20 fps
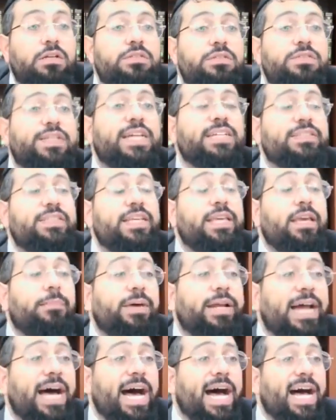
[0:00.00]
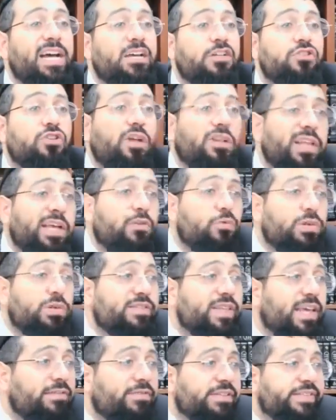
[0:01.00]
Says the Gemara, not like
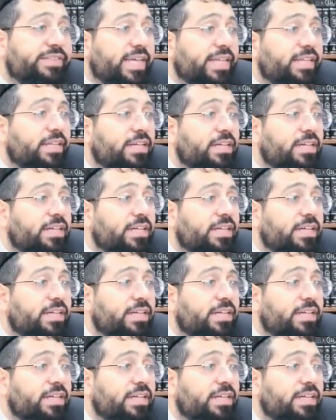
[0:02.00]
what David said,